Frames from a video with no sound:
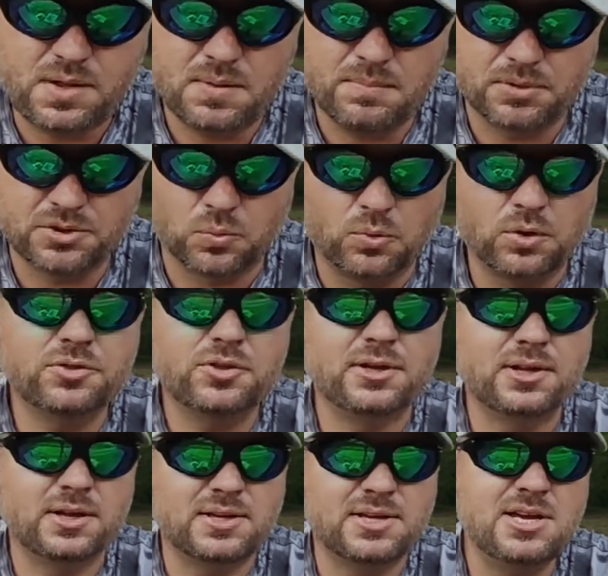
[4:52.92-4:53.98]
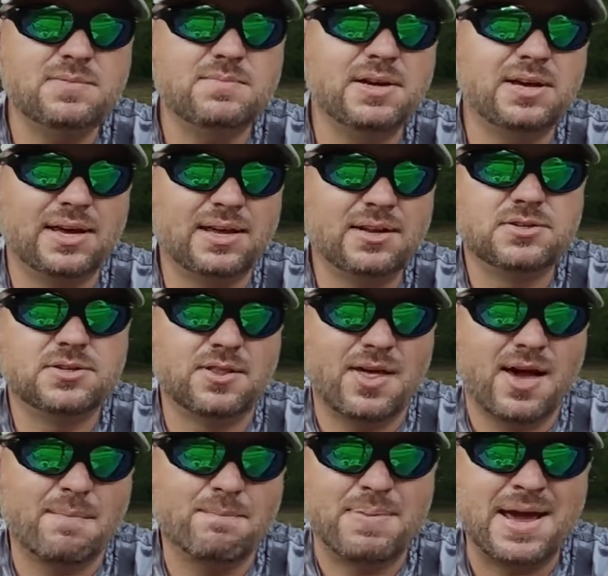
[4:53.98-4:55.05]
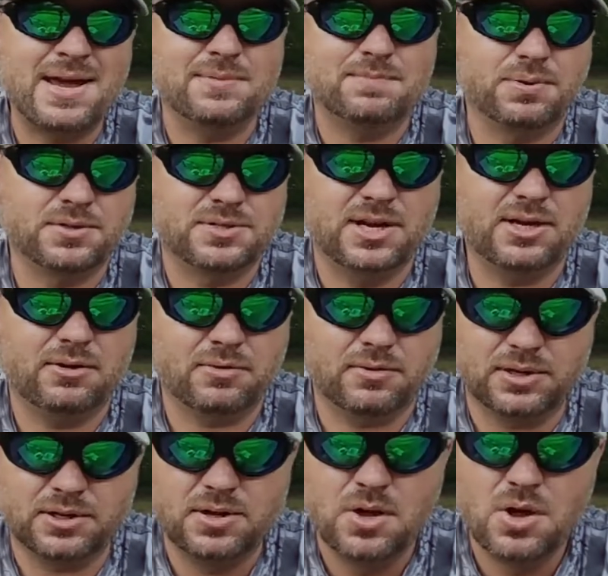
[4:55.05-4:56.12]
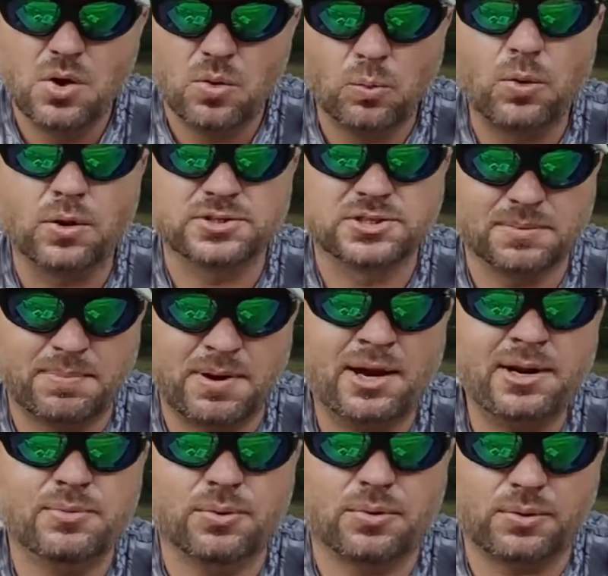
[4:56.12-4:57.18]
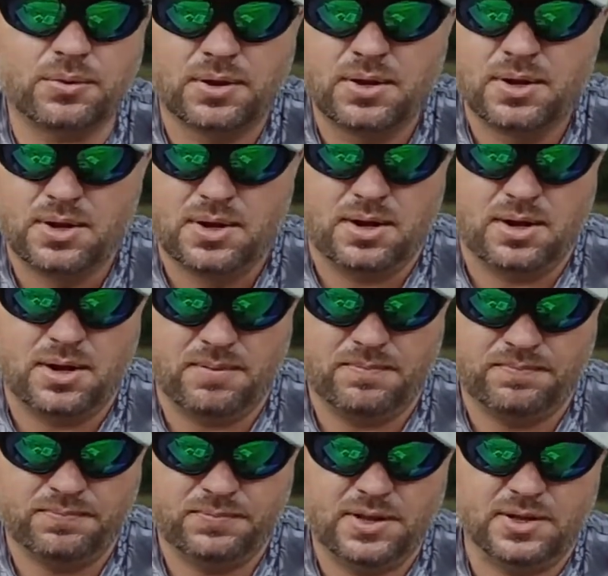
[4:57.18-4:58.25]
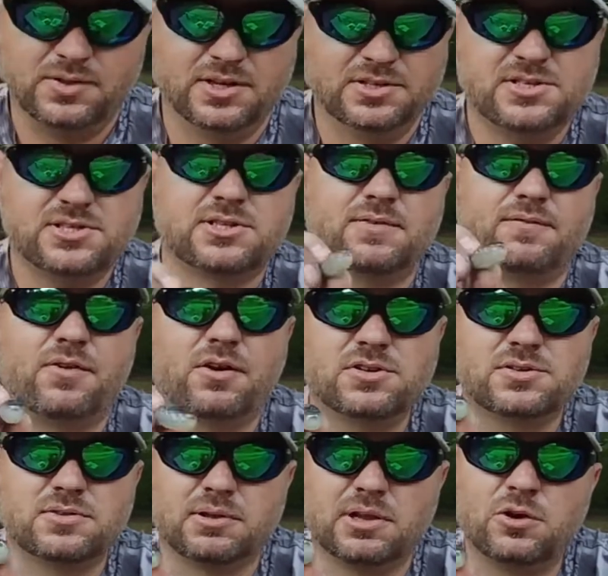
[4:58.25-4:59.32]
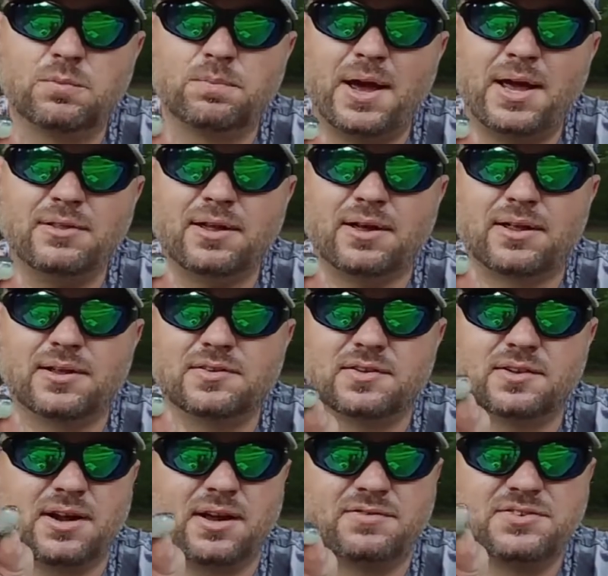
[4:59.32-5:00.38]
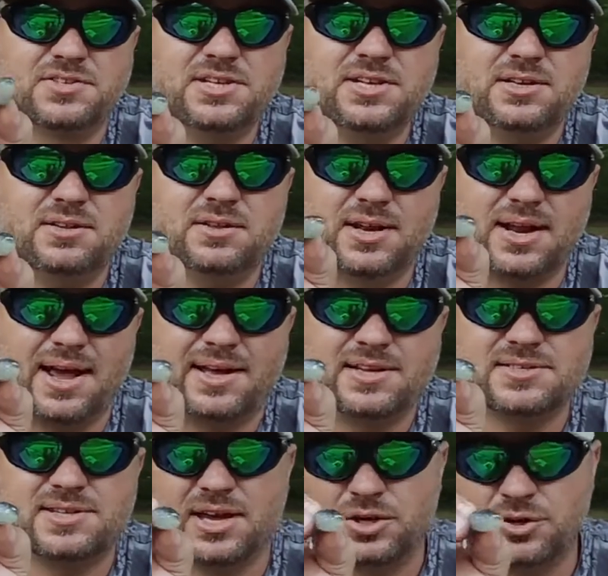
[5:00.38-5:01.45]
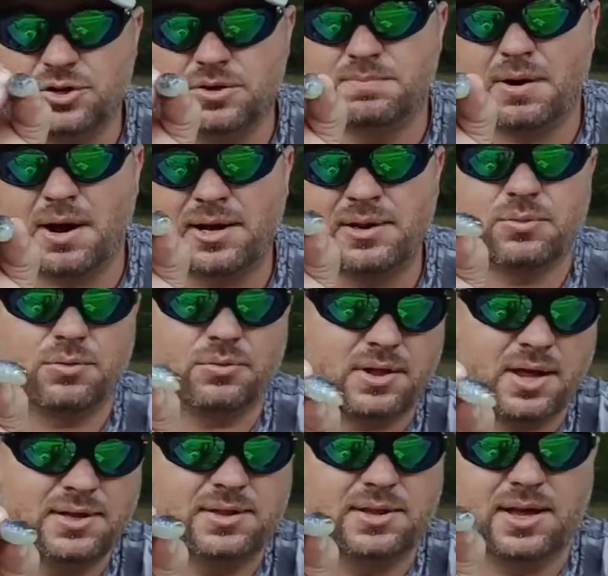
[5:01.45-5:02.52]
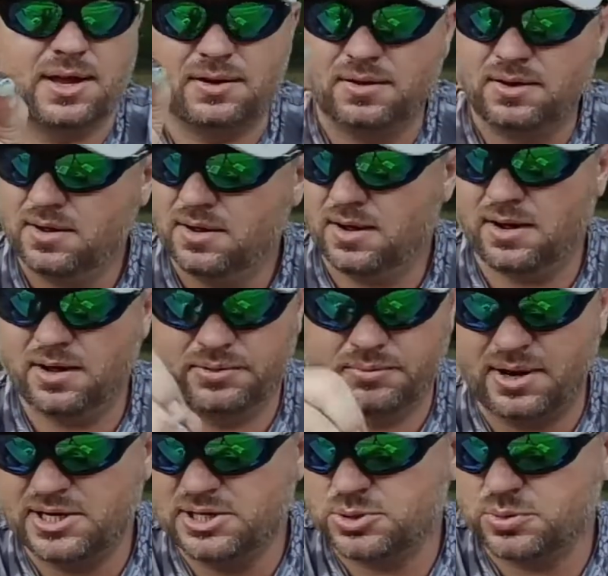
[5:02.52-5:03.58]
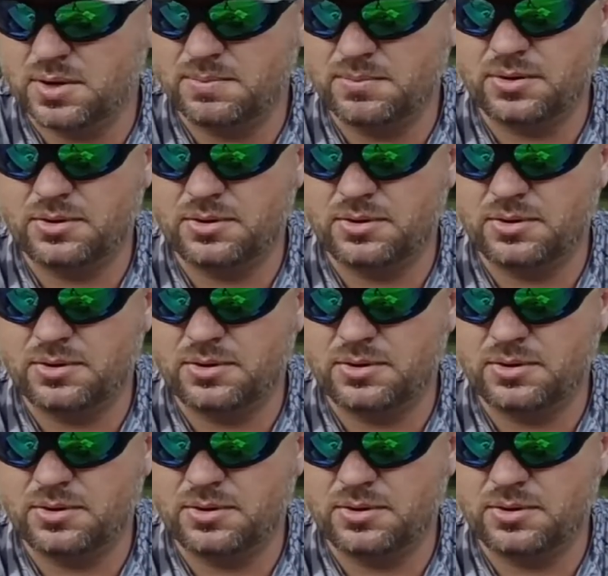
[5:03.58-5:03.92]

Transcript: But the one thing that keyed me into that bait particularly was the body roll. And this is the first little bait like this that I've seen that has that good body roll like that. The Rage Swimmer,